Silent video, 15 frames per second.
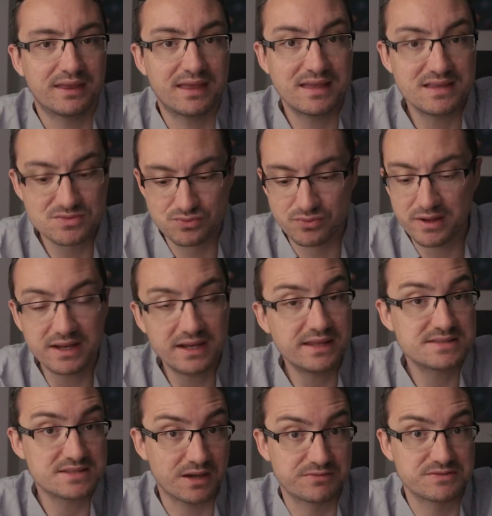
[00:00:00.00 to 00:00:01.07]
is really
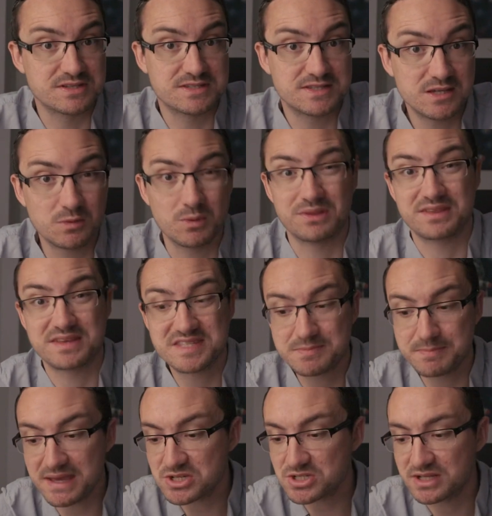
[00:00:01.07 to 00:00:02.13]
tough to deal with,
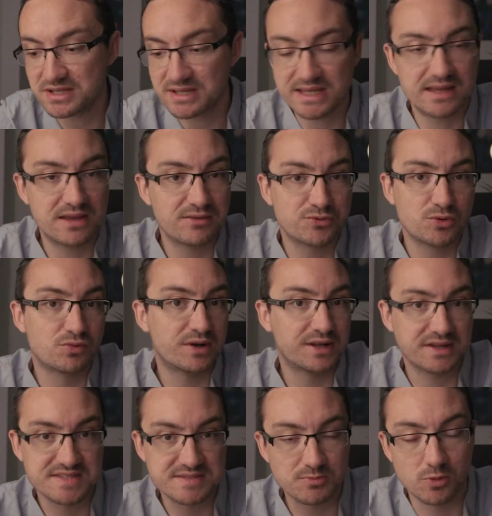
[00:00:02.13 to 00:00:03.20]
especially if you're
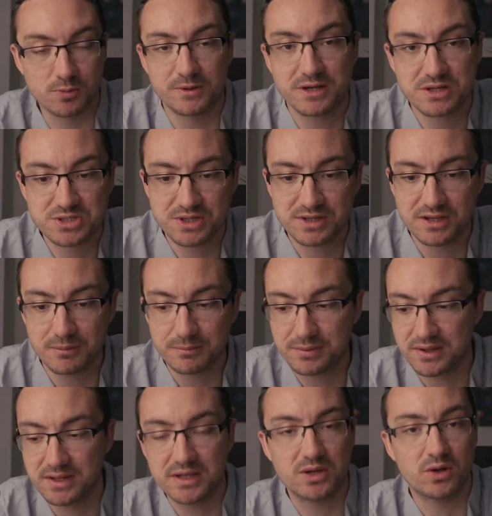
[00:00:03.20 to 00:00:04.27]
running a small production
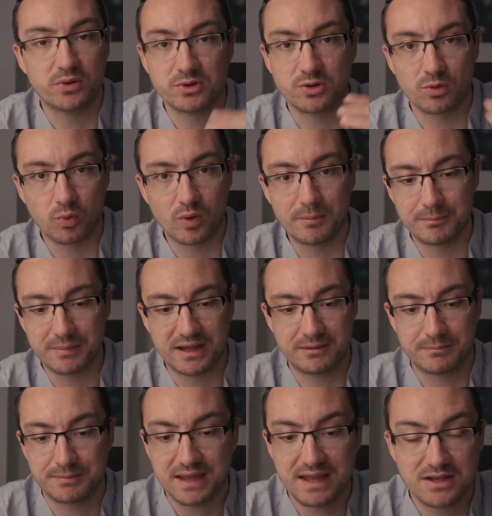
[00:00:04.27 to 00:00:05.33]
company or you're a
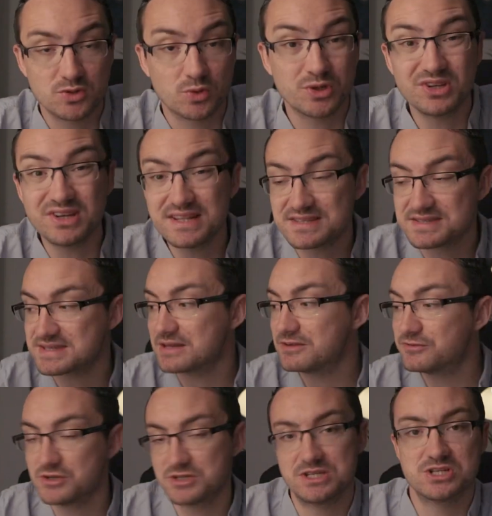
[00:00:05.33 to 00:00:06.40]
one-man band or you need to
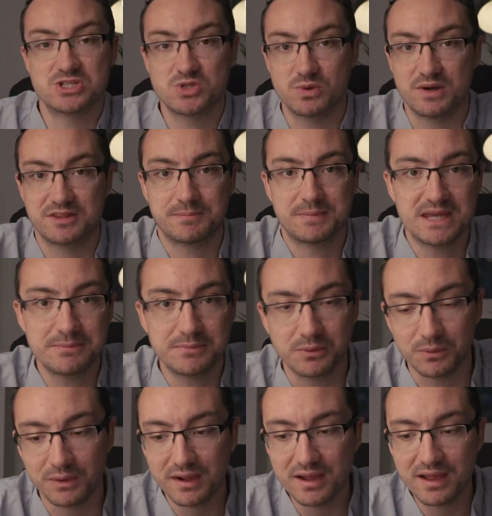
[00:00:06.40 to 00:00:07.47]
send footage to other
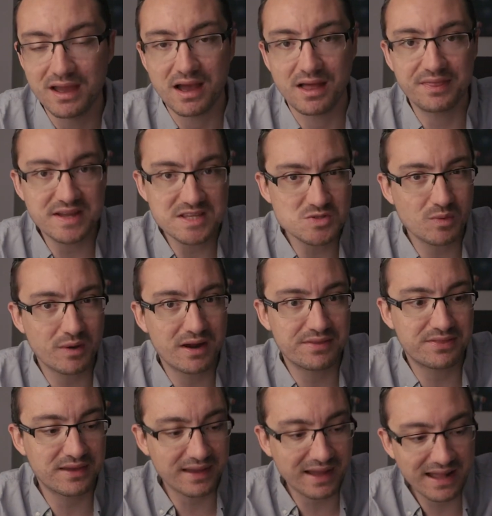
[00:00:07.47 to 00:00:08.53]
people. And that's where I
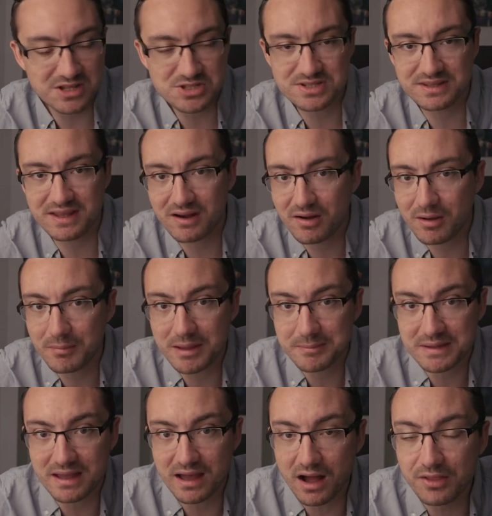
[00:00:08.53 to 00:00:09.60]
think actually there are
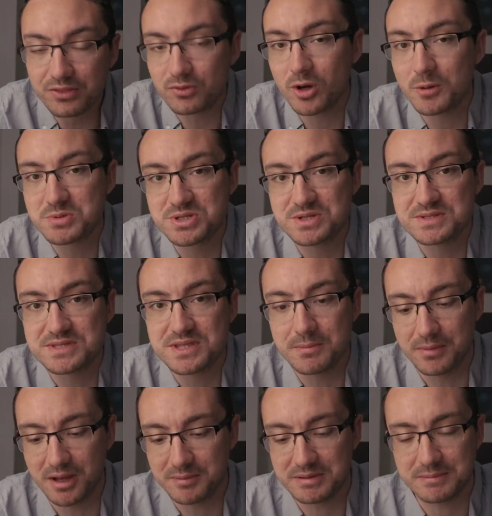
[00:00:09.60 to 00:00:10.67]
maybe other options that
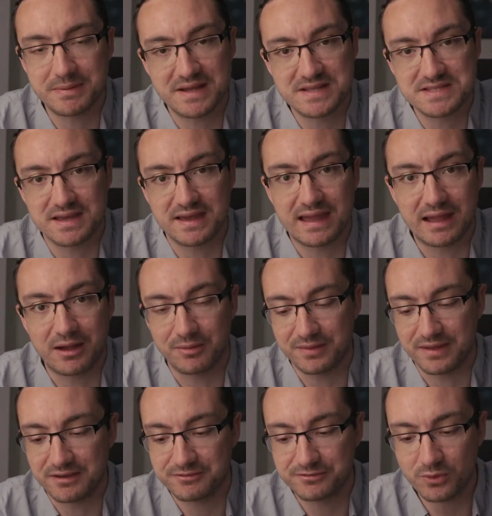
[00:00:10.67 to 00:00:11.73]
might be better out
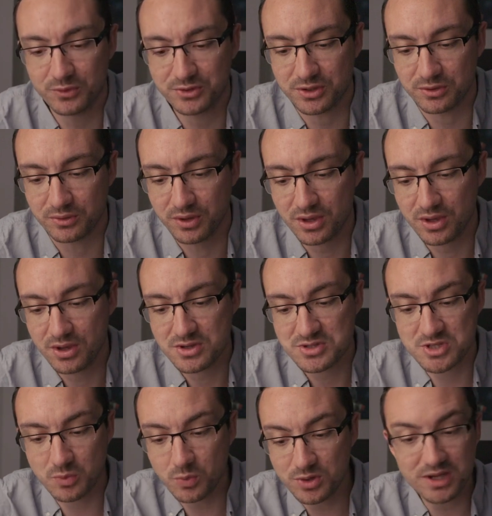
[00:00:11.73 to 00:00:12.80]
there for you.
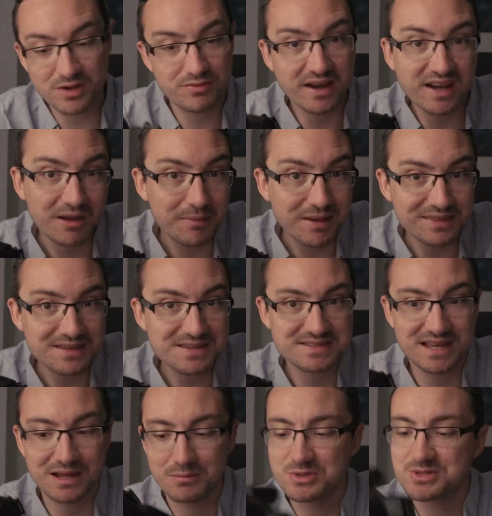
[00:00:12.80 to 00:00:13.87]
So would I recommend this
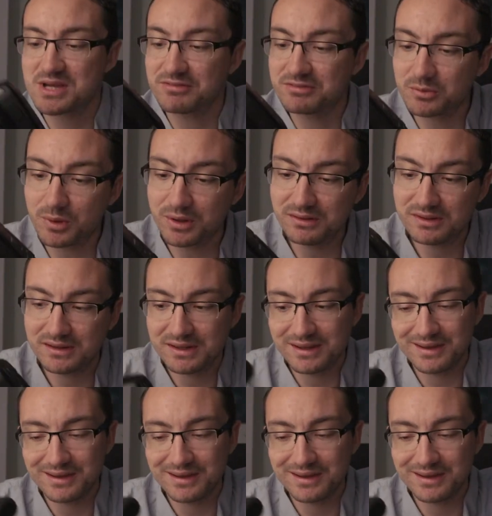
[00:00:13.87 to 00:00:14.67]
camera to everyone?